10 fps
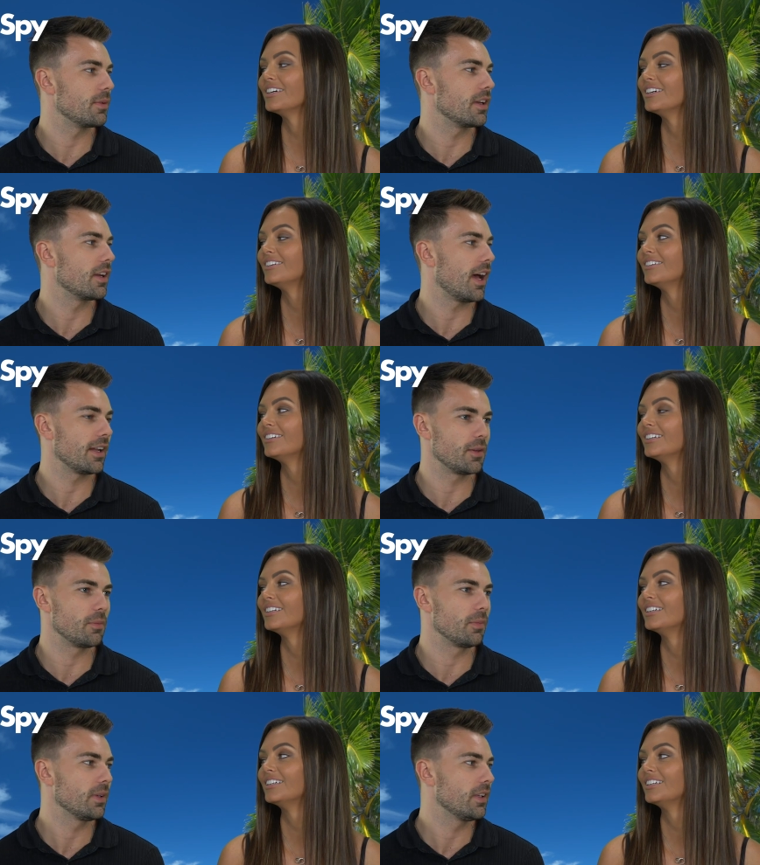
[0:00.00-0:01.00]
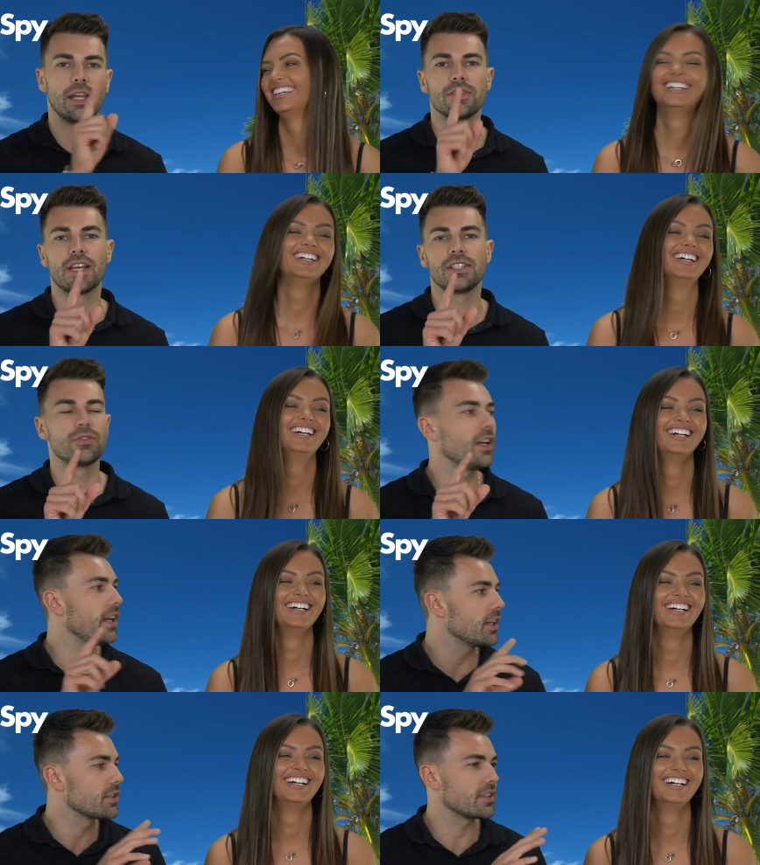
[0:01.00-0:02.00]
Speaker 1: and Adam. It was actually
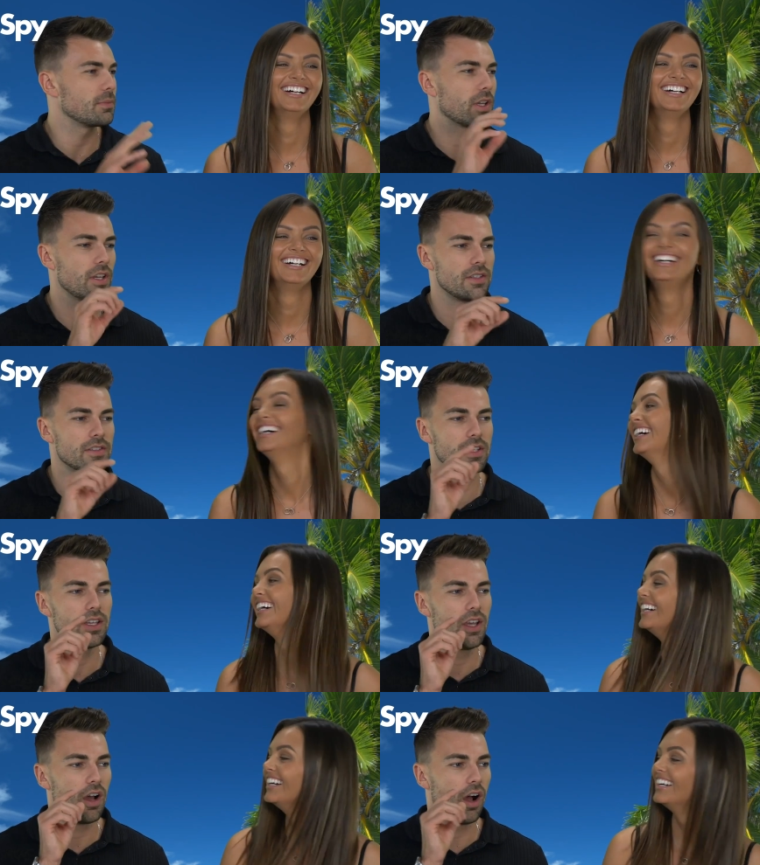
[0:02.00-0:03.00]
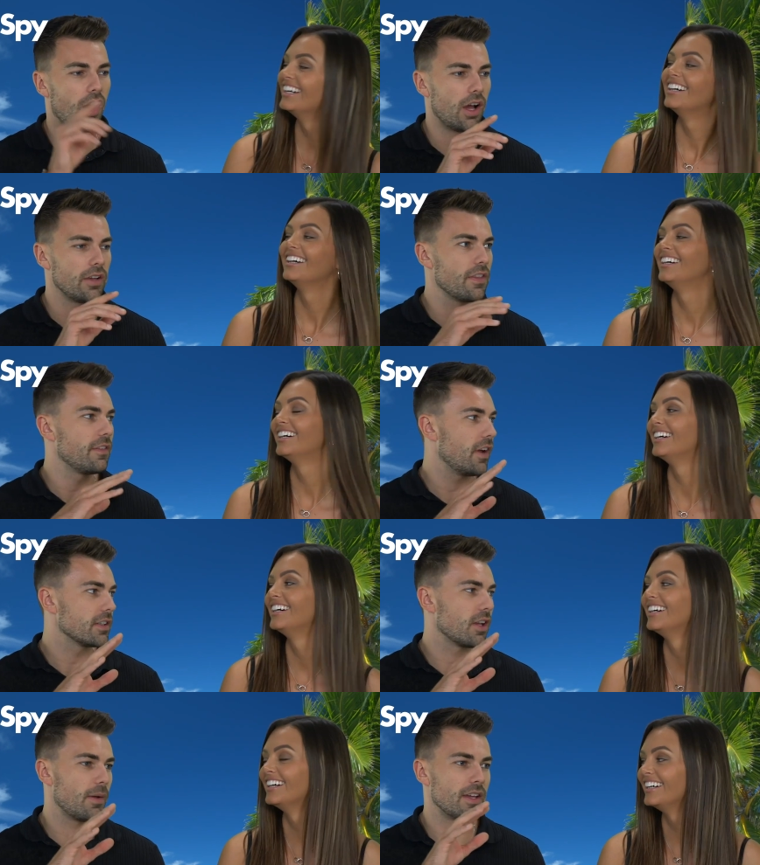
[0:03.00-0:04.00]
really interesting because I, for the
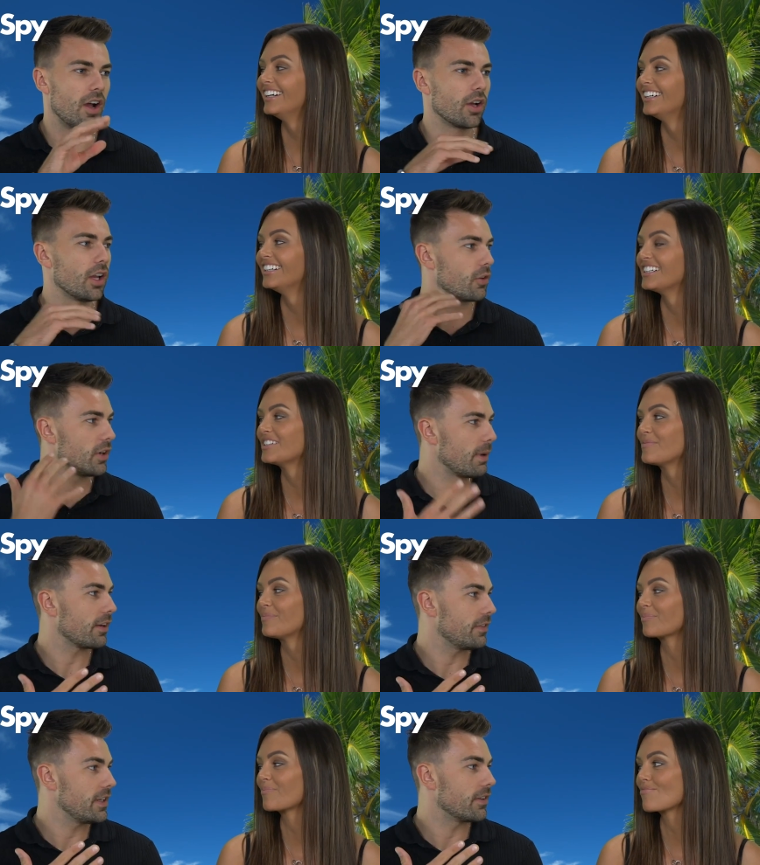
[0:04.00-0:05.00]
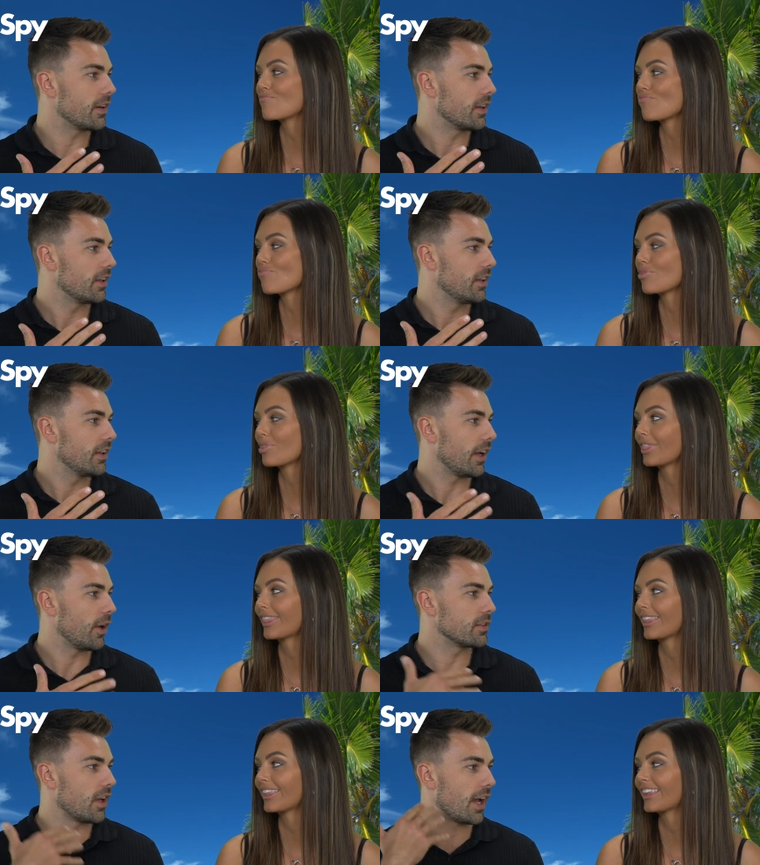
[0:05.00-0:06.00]
first time, I got like a really bad fever, and
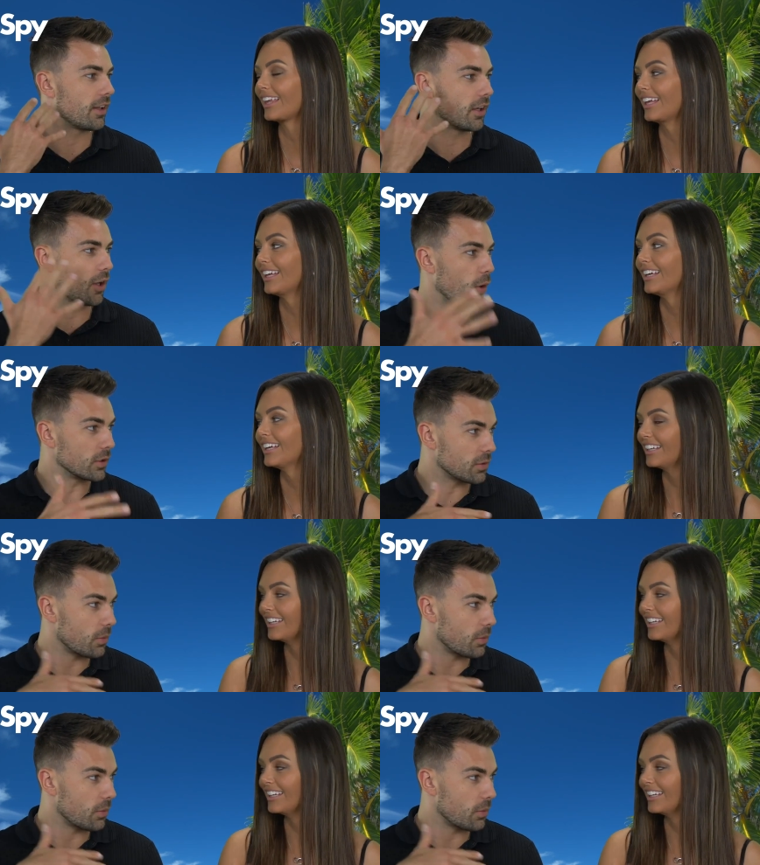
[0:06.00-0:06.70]
I was like, I had like cold